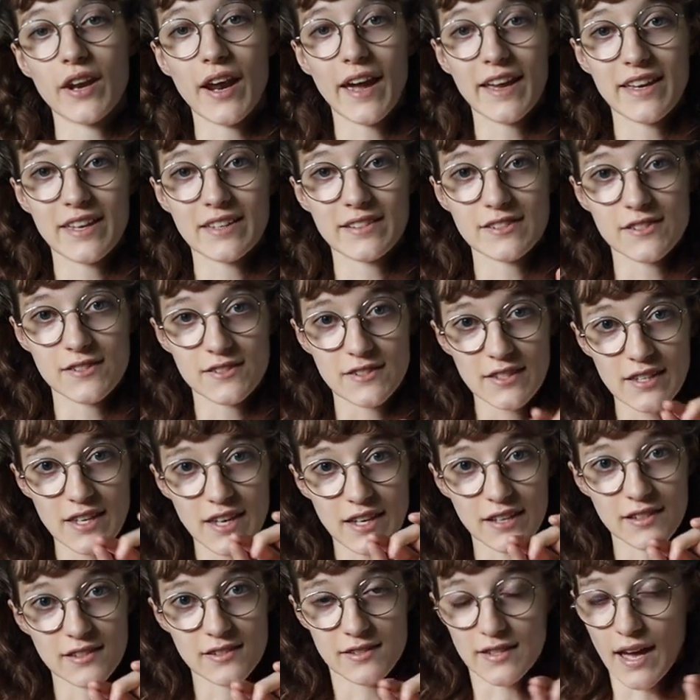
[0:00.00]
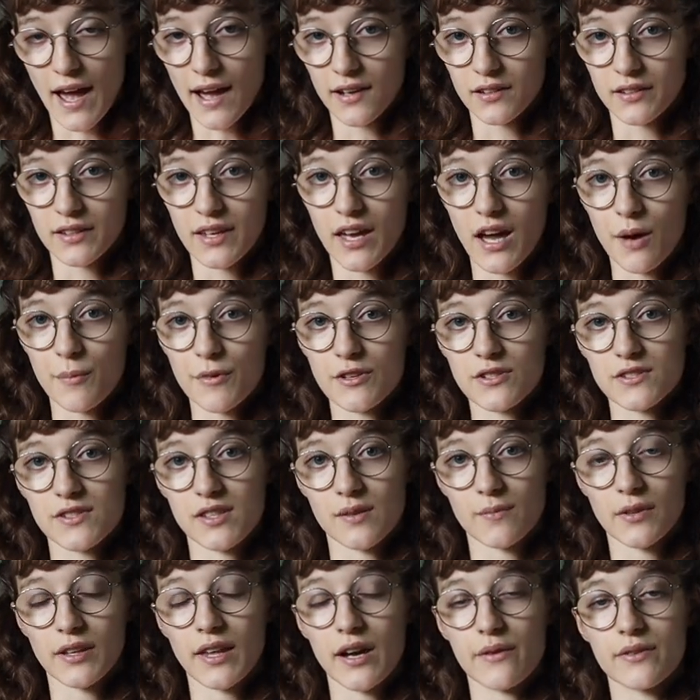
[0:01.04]
that I can see exactly how much
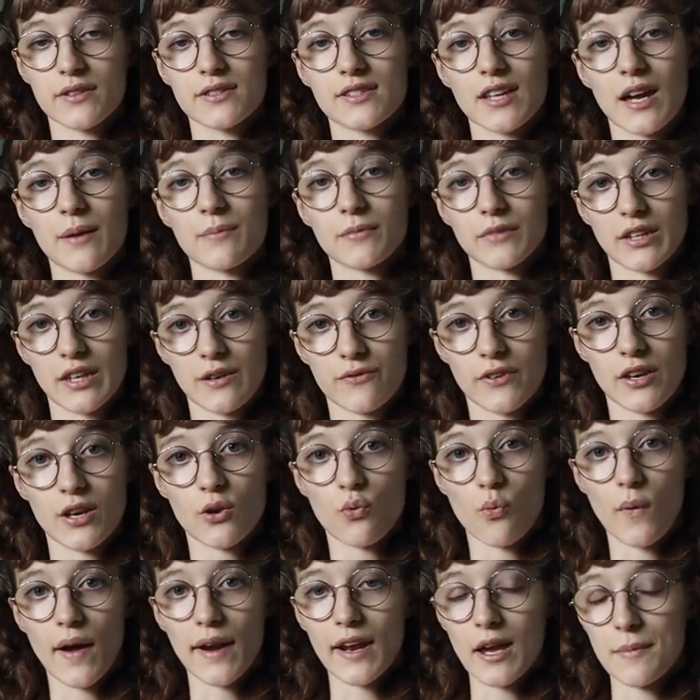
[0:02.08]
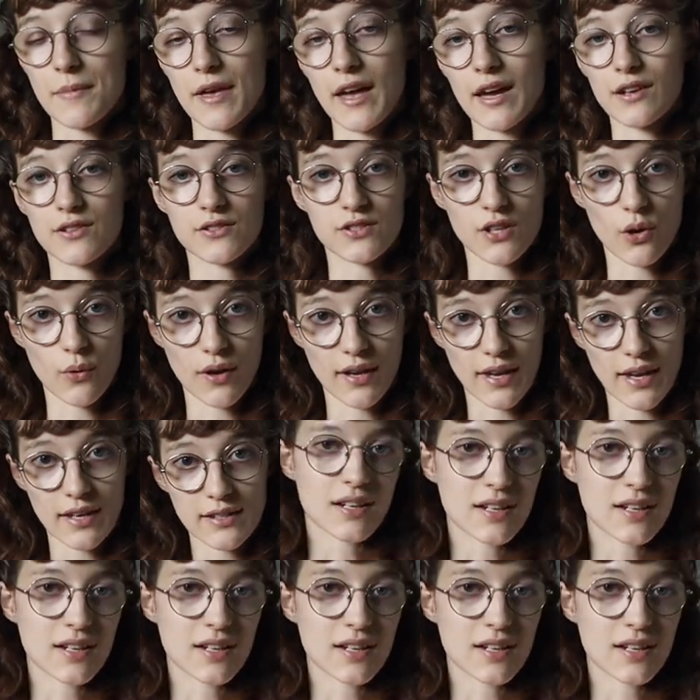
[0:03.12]
seam allowance I'm leaving when I'm hand sewing it.